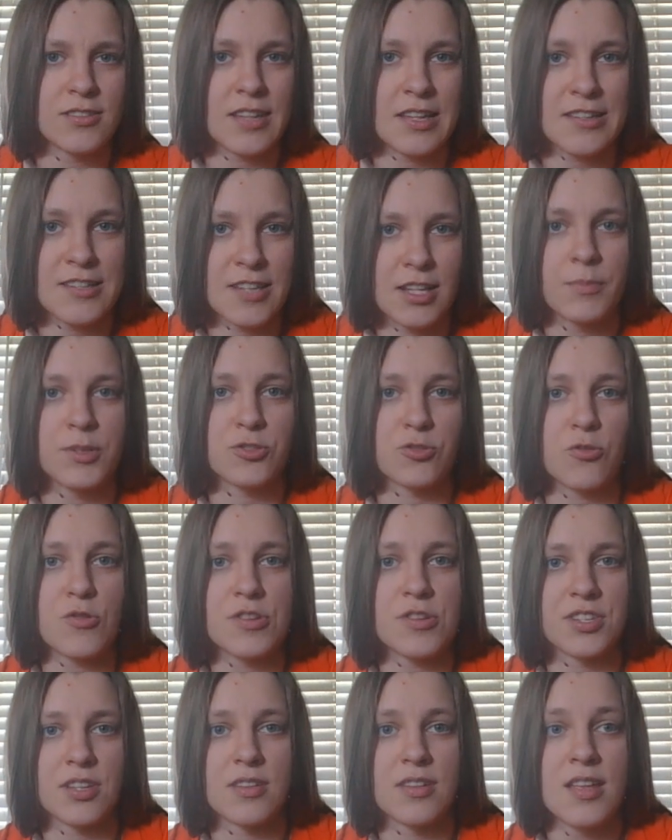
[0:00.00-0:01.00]
then tell my
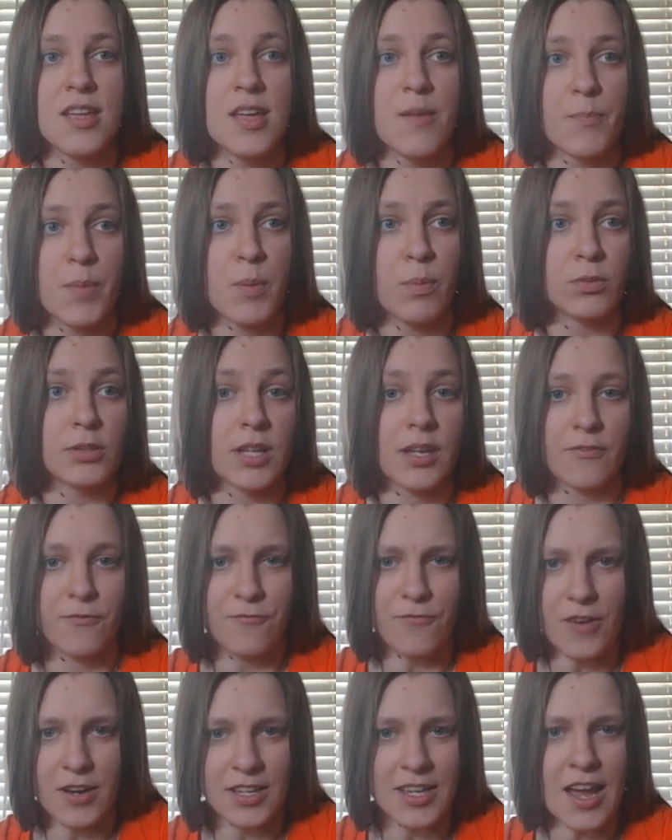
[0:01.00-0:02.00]
stories, and people are like,
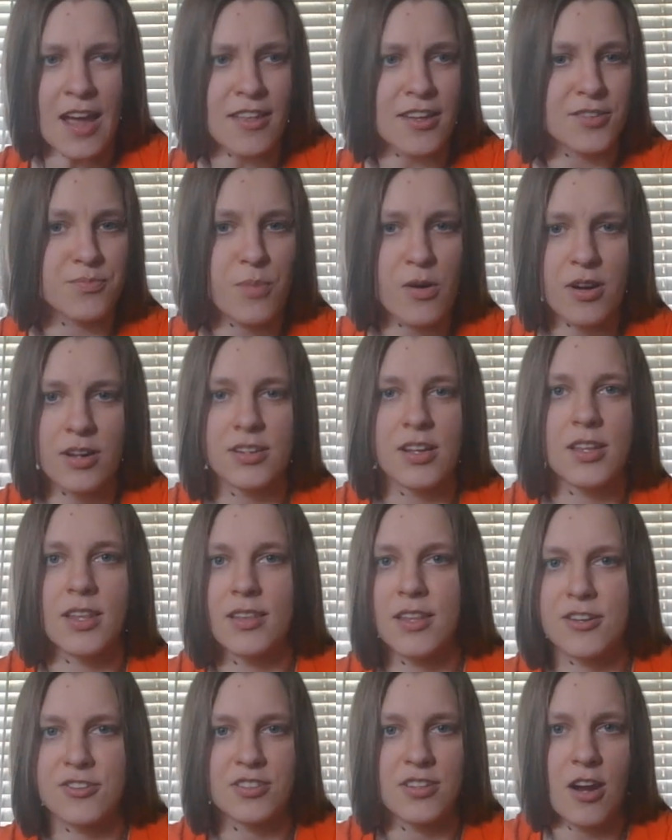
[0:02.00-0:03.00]
fuck yeah, there's a book on it,
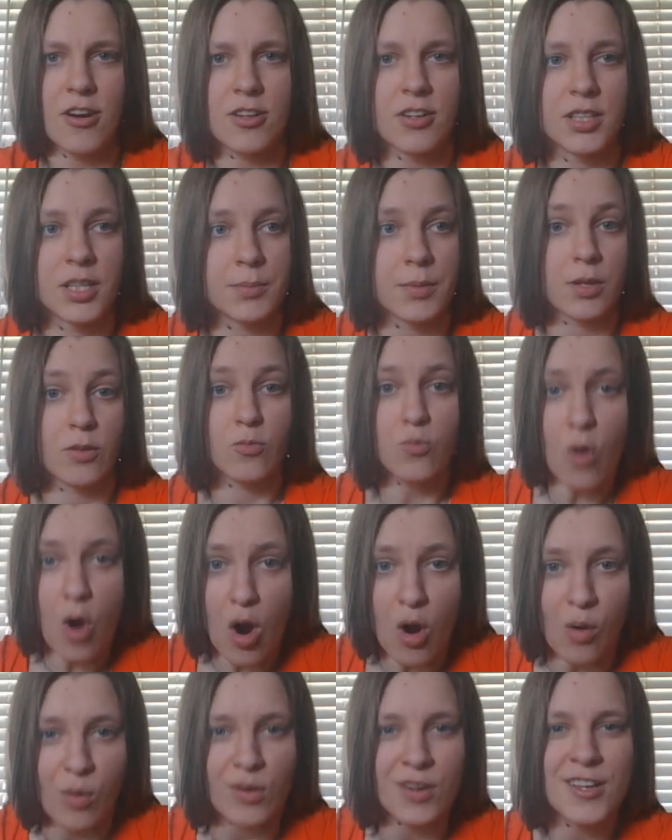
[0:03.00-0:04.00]
and there's an article, and I'm like,
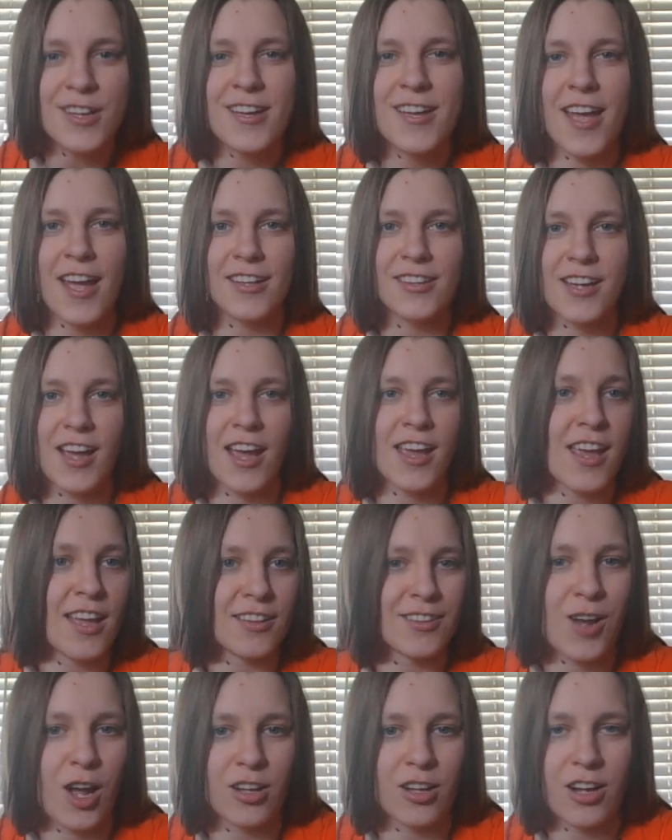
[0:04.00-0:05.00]
whoa, and, like, I
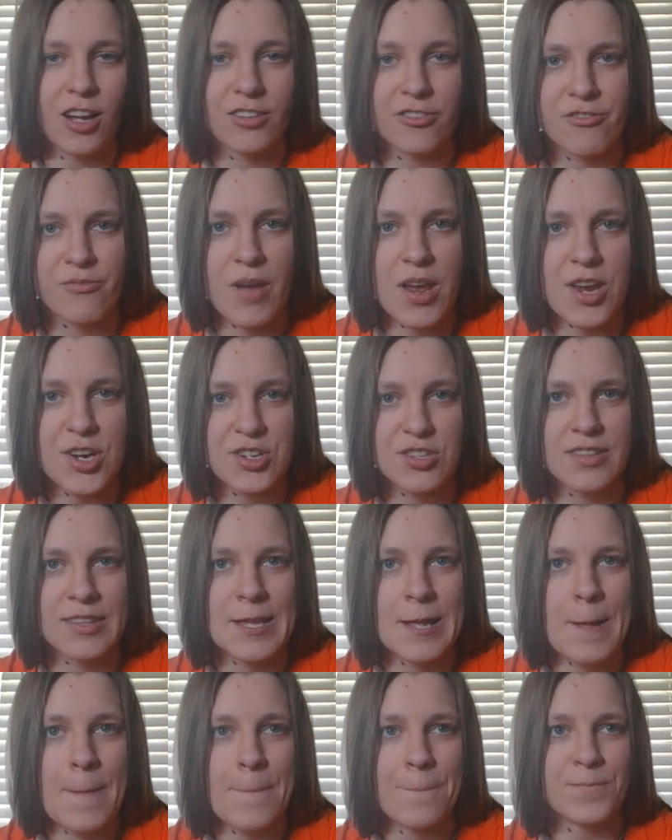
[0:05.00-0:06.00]
get the confirmation,
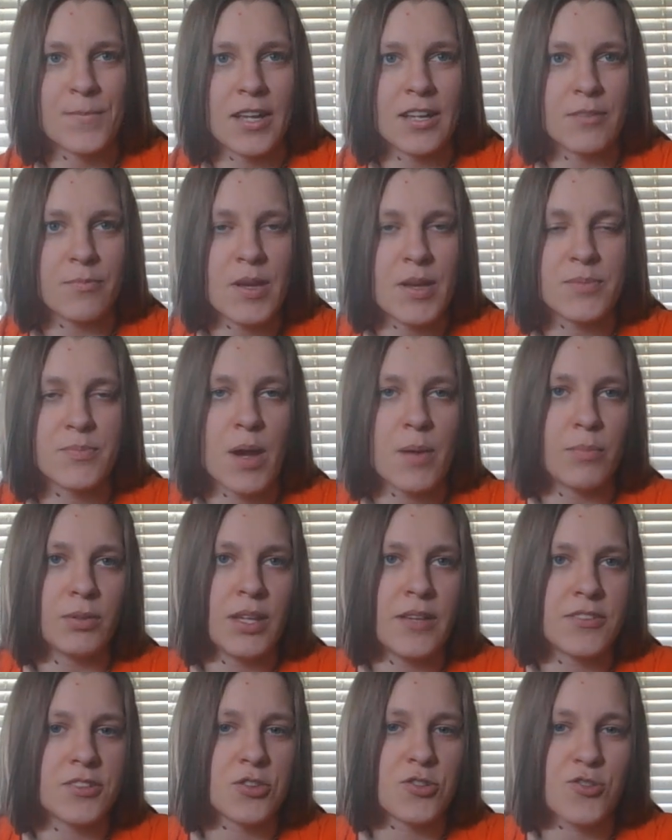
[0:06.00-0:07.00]
and it makes my
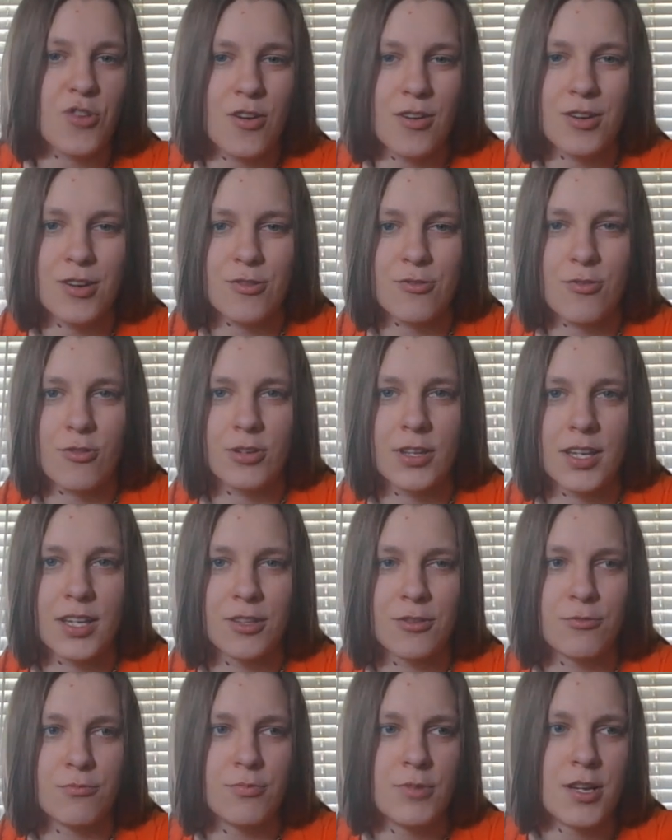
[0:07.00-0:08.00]
beliefs stronger, or, like, you
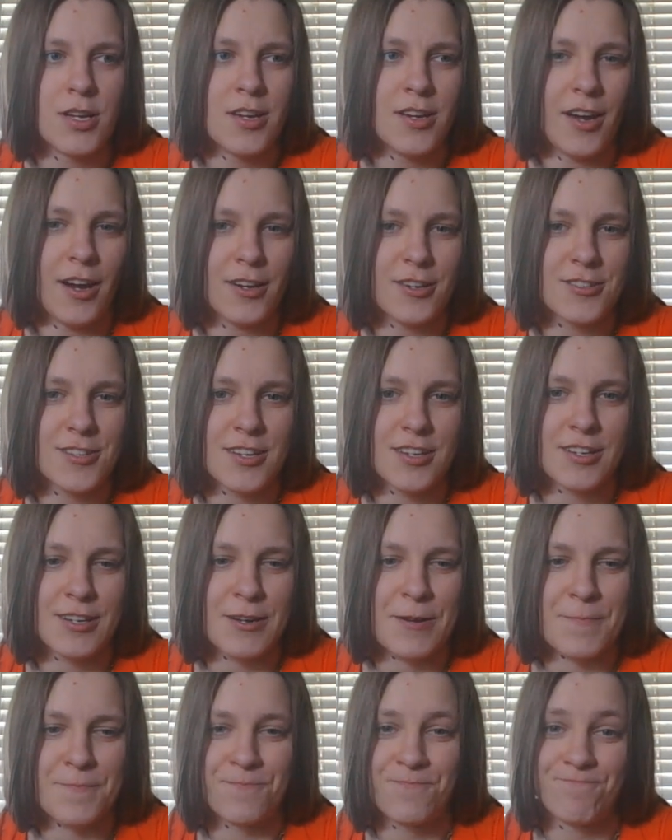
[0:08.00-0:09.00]
know, I just, like,
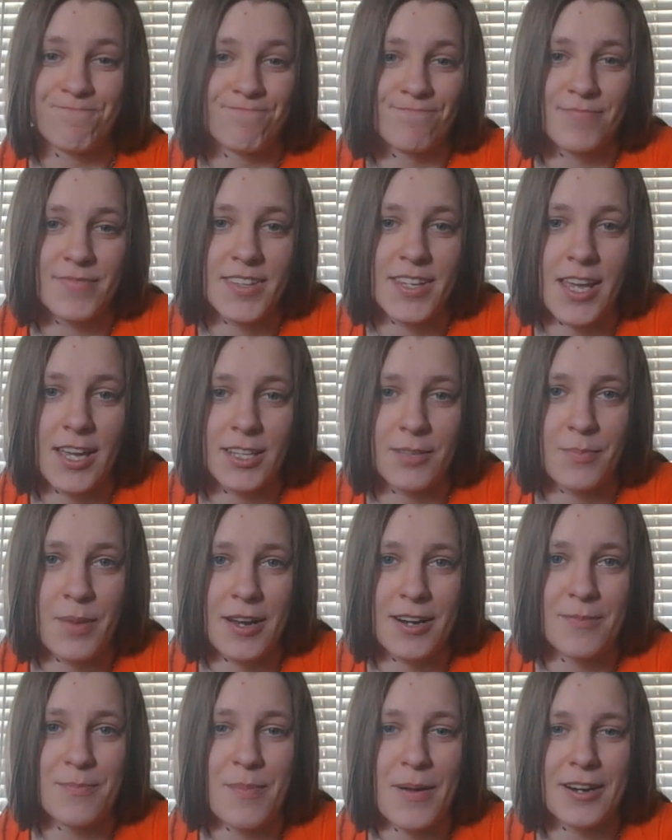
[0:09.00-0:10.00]
get a
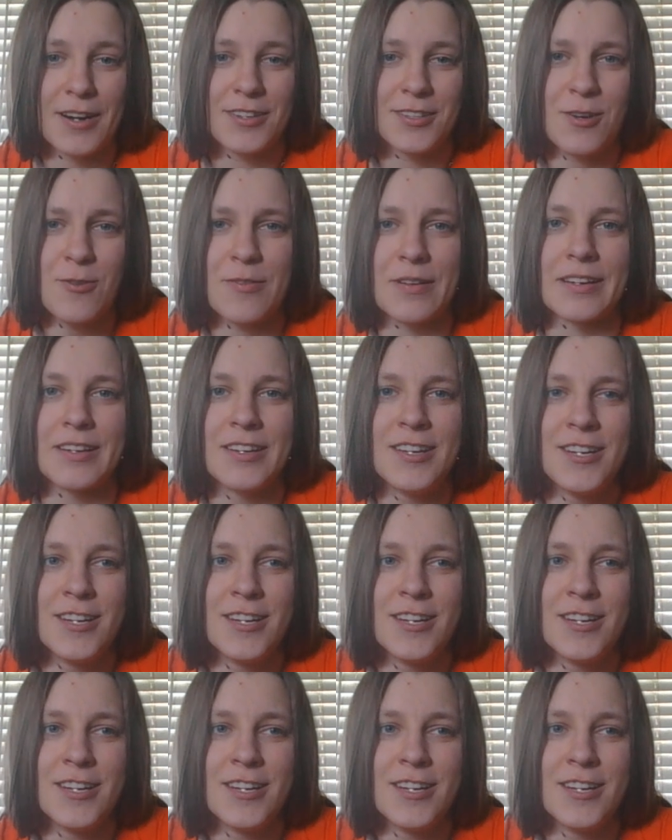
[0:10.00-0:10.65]
better knowing.